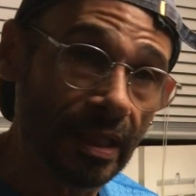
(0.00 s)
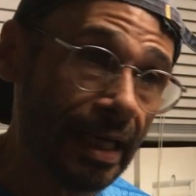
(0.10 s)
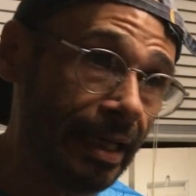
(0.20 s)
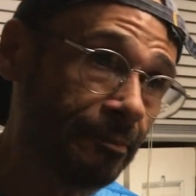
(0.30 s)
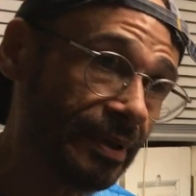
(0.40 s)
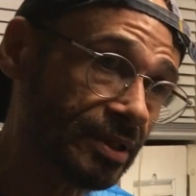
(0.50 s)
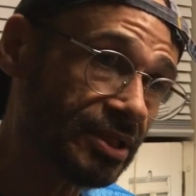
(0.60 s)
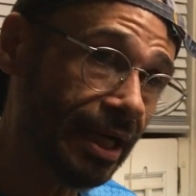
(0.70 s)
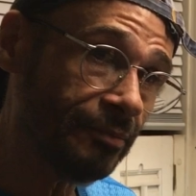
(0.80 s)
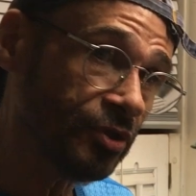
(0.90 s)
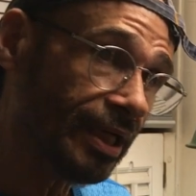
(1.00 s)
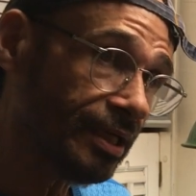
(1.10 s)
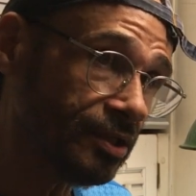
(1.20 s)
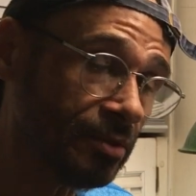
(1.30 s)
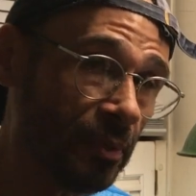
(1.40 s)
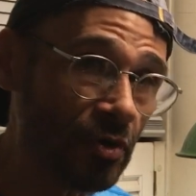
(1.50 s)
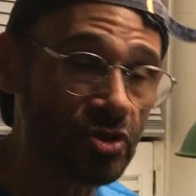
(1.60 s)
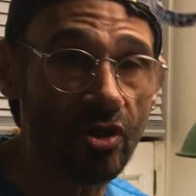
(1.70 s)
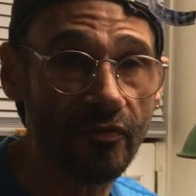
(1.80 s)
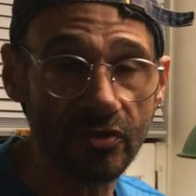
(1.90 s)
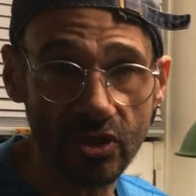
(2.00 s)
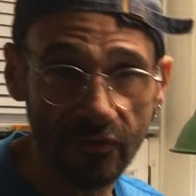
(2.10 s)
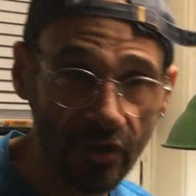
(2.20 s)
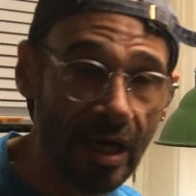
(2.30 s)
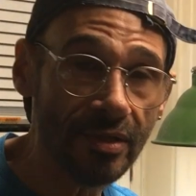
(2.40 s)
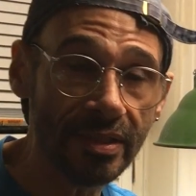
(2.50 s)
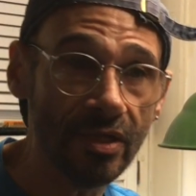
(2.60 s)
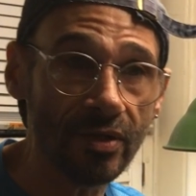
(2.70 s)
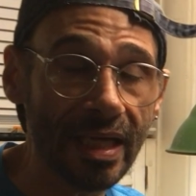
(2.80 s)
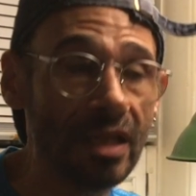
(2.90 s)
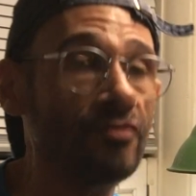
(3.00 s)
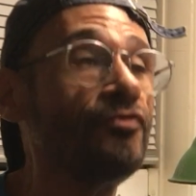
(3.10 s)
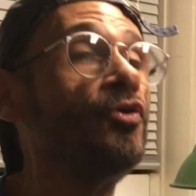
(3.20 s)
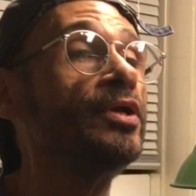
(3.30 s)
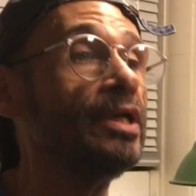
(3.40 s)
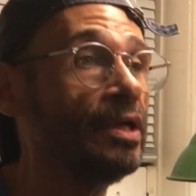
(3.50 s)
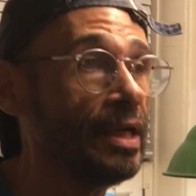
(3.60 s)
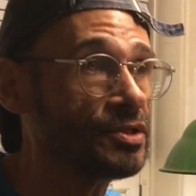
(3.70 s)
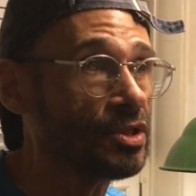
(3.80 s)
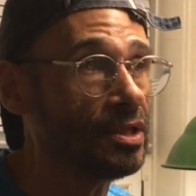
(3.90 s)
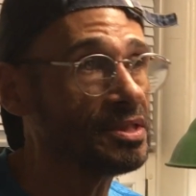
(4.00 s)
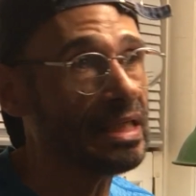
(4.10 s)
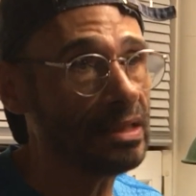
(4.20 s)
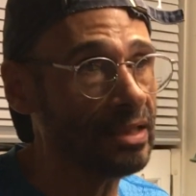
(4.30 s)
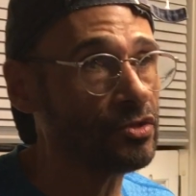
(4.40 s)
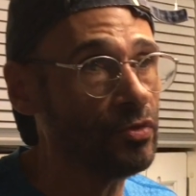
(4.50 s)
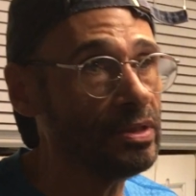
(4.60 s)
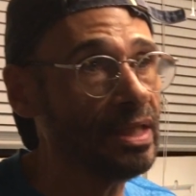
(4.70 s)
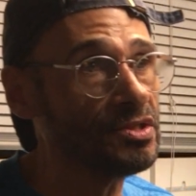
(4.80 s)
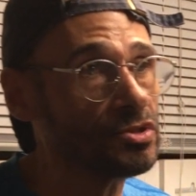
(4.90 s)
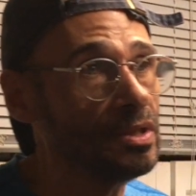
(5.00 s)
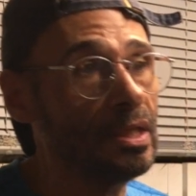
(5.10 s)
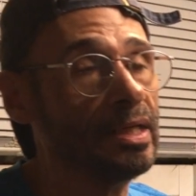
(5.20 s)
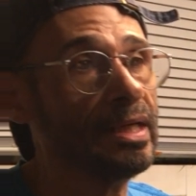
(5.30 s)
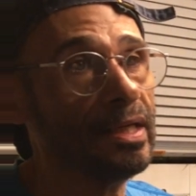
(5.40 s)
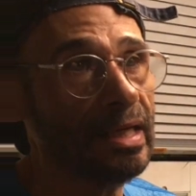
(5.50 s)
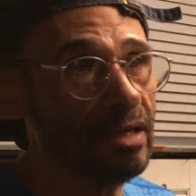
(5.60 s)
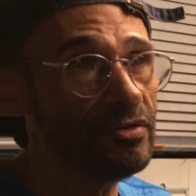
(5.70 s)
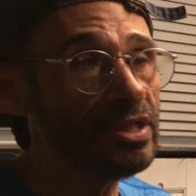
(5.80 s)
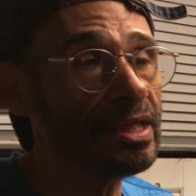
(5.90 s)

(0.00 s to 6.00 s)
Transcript: and by the time you get it in the post office, if you're out there in California, it's going to take like 3 days. Everything